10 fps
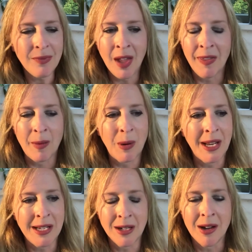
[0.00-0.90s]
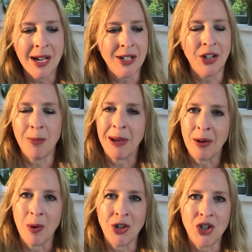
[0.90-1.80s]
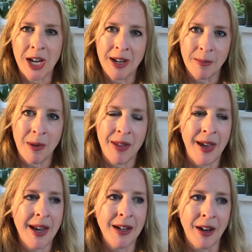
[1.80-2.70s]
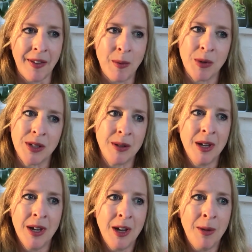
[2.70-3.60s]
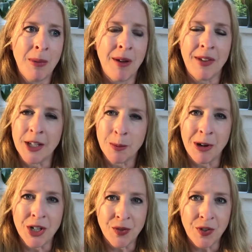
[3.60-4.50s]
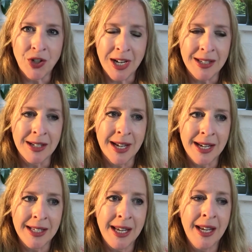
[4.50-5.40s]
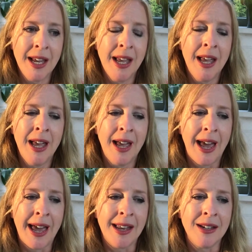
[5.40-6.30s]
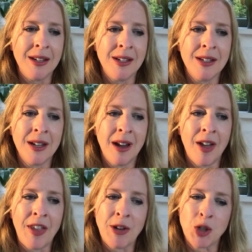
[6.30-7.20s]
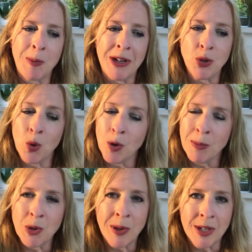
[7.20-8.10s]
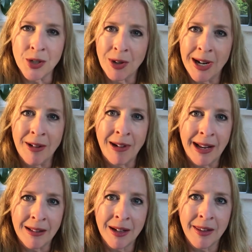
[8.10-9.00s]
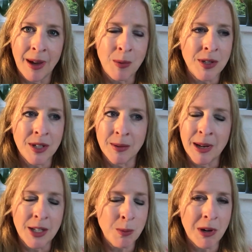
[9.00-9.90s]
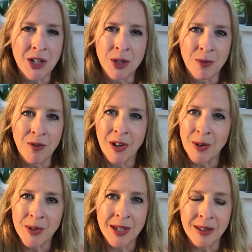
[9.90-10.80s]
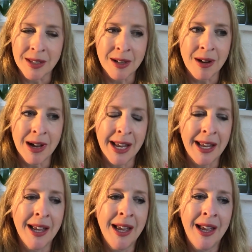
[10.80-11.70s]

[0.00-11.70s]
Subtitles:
and then when he died, being quite shaken by that, that was part of the inspiration for Chasing Daisy. And I think just being torn between Australia and England, that was the inspiration for Lucy in the Sky.